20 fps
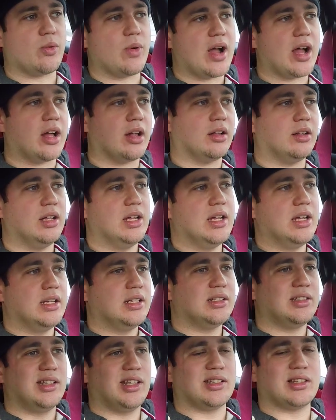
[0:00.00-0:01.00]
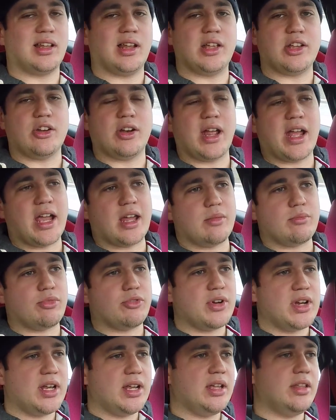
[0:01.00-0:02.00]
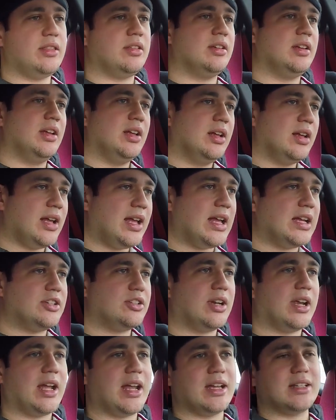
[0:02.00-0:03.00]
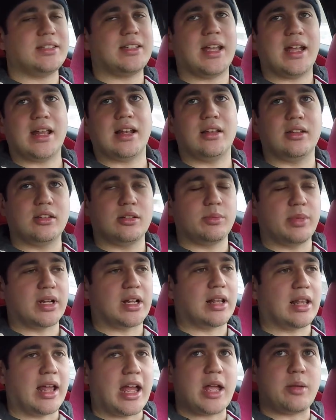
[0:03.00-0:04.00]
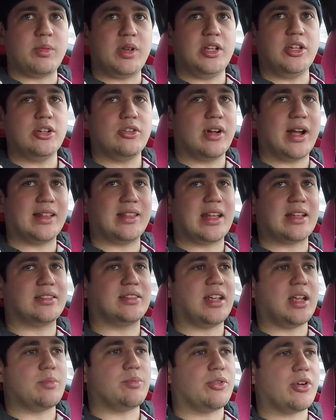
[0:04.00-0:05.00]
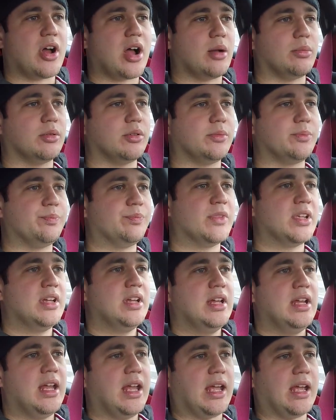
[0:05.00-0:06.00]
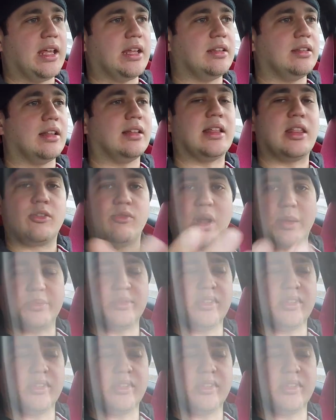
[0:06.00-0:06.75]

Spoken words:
well. It doesn't let your hand breathe, and your hands get a little bit clammy. You don't get that same problem in the leather wrap